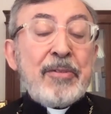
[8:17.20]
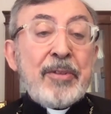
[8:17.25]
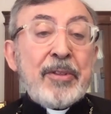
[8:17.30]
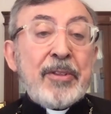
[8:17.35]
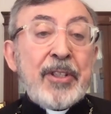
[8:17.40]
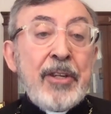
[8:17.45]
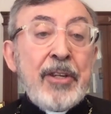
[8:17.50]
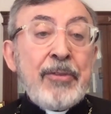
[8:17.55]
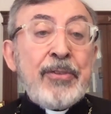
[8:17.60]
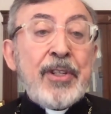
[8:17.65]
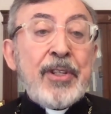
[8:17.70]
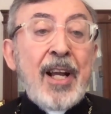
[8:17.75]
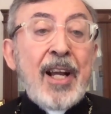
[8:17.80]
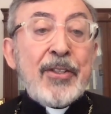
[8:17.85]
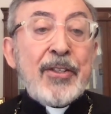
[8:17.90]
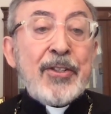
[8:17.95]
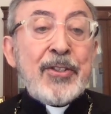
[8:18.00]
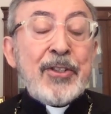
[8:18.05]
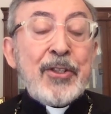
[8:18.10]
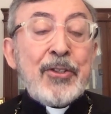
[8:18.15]
given
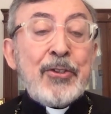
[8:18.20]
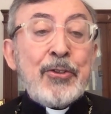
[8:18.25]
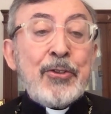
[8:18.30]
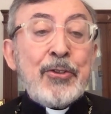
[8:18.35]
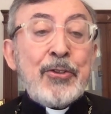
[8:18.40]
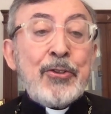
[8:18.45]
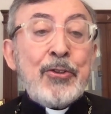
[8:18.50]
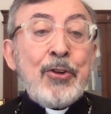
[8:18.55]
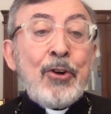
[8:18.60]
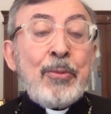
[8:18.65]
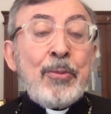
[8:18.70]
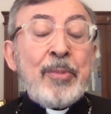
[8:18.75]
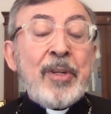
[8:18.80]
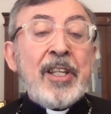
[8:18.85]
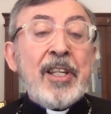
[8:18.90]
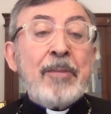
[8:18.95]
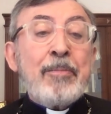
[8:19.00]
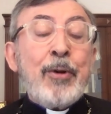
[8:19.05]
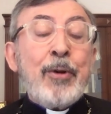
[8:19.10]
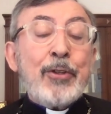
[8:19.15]
us so
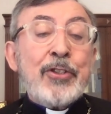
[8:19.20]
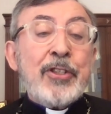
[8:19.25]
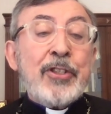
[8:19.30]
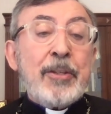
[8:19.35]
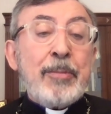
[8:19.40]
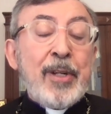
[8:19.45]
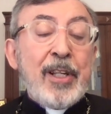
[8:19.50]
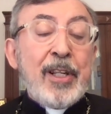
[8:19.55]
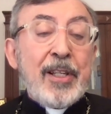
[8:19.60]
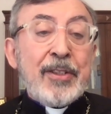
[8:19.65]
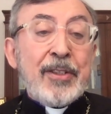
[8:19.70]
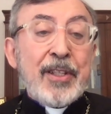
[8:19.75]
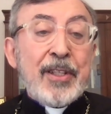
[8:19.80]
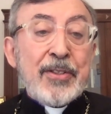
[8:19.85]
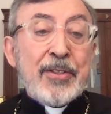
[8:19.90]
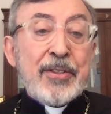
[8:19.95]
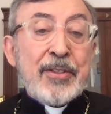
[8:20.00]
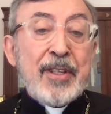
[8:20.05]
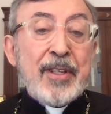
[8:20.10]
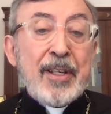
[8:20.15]
many
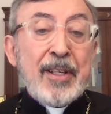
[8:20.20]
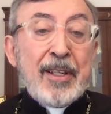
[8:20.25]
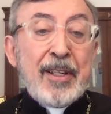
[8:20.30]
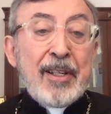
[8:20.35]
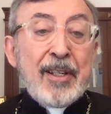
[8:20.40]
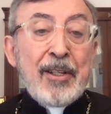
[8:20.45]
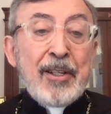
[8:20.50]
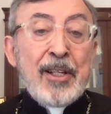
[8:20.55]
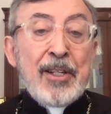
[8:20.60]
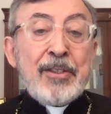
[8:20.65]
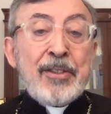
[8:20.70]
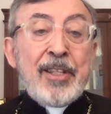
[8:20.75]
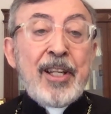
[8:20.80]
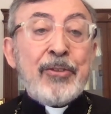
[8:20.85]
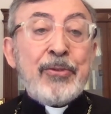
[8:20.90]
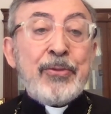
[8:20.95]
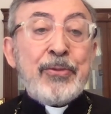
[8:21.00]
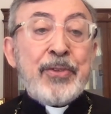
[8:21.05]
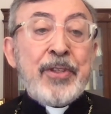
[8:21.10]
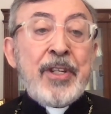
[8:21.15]
possibilities. In
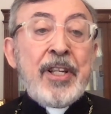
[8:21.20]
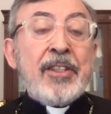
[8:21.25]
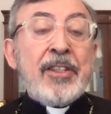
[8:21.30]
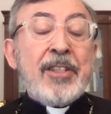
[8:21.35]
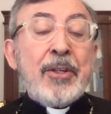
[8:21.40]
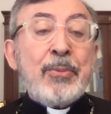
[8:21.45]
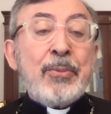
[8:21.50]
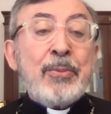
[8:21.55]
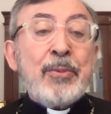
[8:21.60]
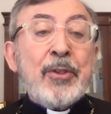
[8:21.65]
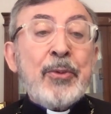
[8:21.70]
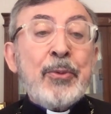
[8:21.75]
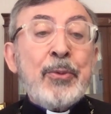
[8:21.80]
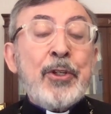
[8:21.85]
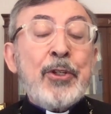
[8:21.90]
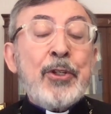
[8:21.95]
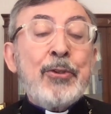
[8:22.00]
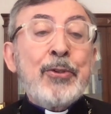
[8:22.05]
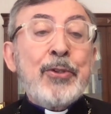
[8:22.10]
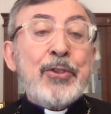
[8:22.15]
that freedom, we
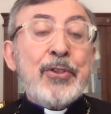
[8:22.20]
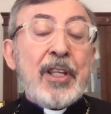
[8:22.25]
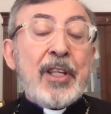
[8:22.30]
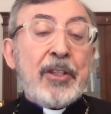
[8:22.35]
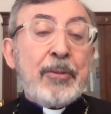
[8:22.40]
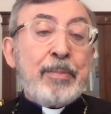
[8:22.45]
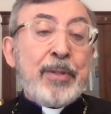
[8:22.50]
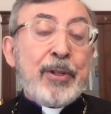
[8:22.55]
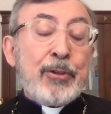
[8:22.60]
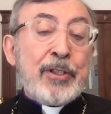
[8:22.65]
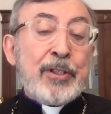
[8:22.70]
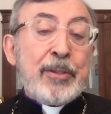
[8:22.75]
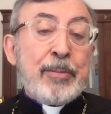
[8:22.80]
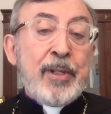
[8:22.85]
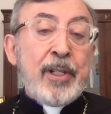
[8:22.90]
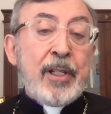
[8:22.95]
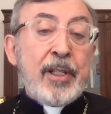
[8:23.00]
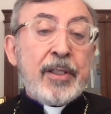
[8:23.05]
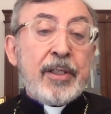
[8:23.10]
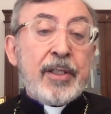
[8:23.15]
use that
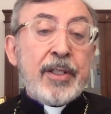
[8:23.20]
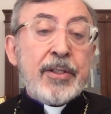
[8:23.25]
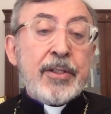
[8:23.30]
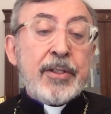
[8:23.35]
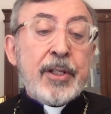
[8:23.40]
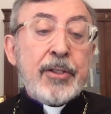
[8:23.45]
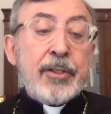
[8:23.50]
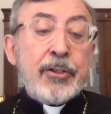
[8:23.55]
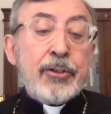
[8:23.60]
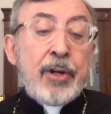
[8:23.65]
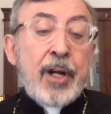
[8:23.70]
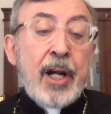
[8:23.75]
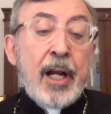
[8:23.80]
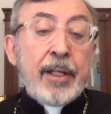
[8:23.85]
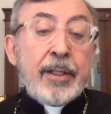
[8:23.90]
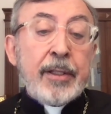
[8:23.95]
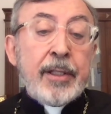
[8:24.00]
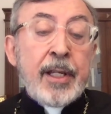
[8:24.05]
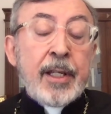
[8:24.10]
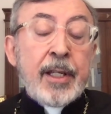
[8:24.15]
possibilities. So
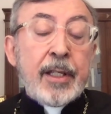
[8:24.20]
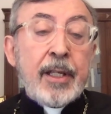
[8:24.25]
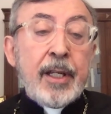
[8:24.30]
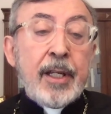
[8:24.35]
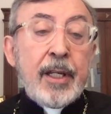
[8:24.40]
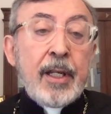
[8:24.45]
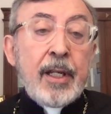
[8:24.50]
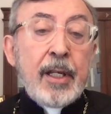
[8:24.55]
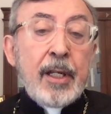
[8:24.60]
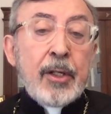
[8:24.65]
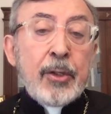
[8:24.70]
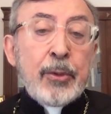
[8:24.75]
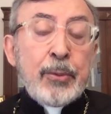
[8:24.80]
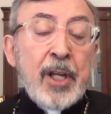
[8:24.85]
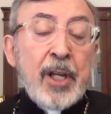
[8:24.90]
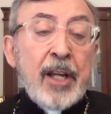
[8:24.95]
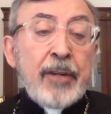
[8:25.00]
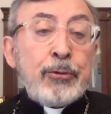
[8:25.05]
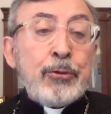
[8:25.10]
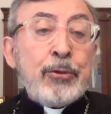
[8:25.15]
I think we
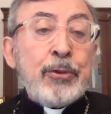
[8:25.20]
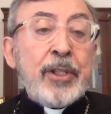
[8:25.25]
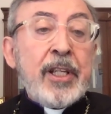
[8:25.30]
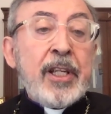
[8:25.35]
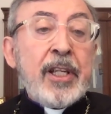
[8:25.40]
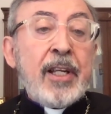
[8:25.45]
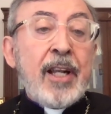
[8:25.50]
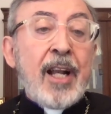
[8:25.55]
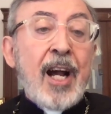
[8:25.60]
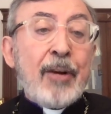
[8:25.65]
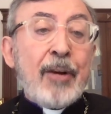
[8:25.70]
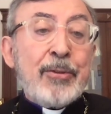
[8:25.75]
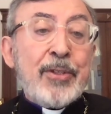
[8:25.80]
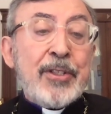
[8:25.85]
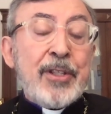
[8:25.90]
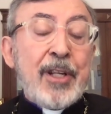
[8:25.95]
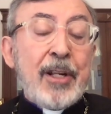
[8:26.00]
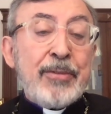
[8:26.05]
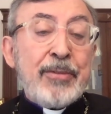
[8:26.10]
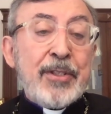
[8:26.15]
have to heal
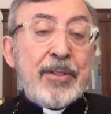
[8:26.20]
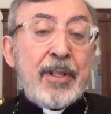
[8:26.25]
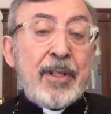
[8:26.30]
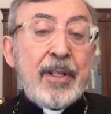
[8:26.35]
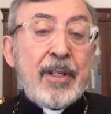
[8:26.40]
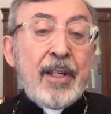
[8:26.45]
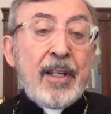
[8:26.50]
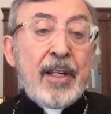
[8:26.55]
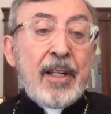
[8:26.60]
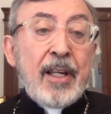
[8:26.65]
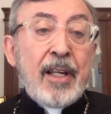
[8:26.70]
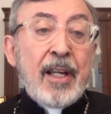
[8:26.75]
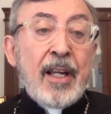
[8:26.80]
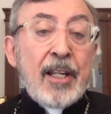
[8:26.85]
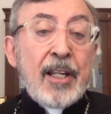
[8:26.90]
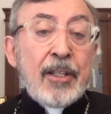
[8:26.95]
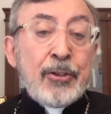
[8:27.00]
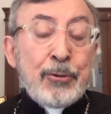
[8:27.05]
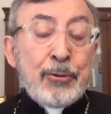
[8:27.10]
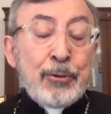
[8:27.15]
ourselves.
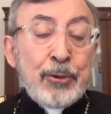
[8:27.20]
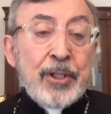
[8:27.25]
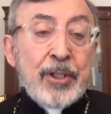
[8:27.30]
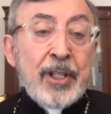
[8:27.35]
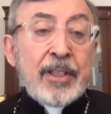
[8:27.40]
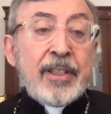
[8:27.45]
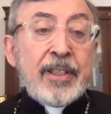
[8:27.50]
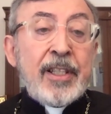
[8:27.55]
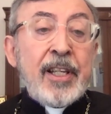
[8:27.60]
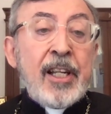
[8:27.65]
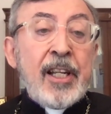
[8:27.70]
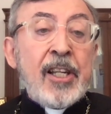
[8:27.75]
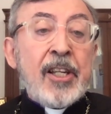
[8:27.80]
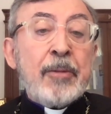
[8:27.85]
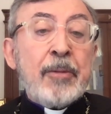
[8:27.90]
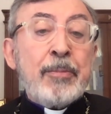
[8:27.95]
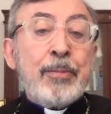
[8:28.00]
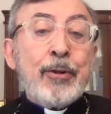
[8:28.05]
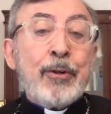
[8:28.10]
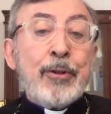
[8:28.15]
And through that
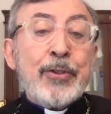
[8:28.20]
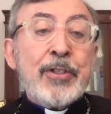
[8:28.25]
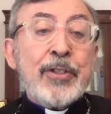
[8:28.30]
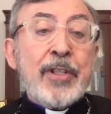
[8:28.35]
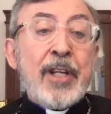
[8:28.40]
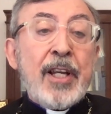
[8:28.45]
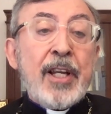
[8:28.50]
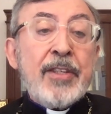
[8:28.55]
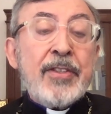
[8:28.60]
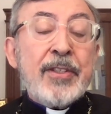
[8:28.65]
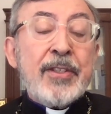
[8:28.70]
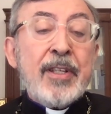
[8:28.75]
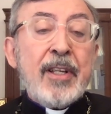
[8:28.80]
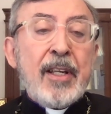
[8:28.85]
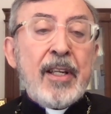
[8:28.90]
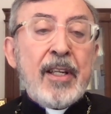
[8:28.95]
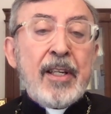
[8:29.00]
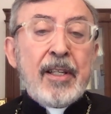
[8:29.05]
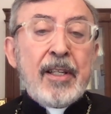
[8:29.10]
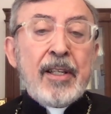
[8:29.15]
healing process,
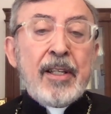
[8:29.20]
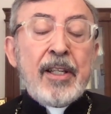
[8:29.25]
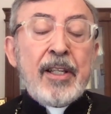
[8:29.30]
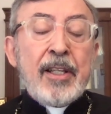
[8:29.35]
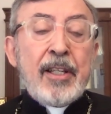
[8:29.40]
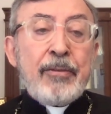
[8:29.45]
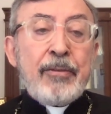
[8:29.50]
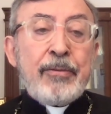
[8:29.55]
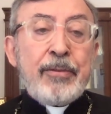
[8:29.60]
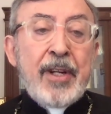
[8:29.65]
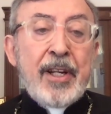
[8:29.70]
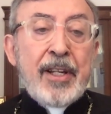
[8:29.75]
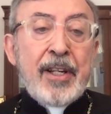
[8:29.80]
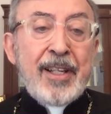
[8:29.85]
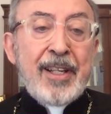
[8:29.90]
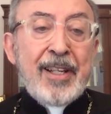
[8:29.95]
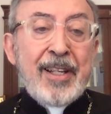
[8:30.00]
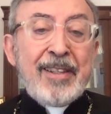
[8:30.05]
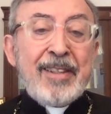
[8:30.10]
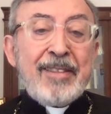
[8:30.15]
in a
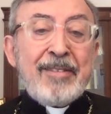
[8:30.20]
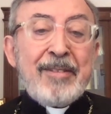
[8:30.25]
very